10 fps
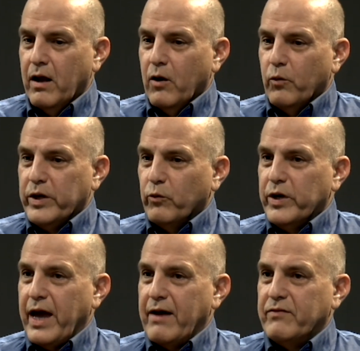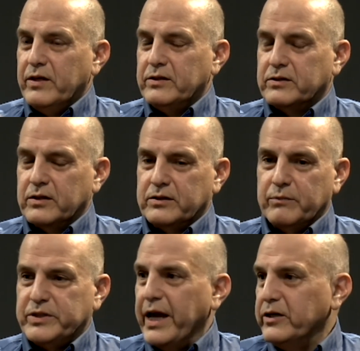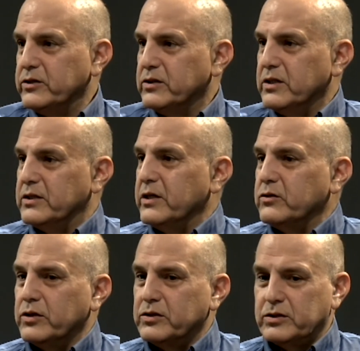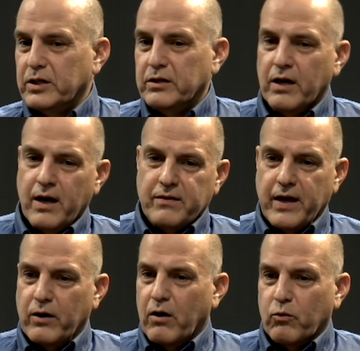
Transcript: we, we have these uh, temptations, these interests and that are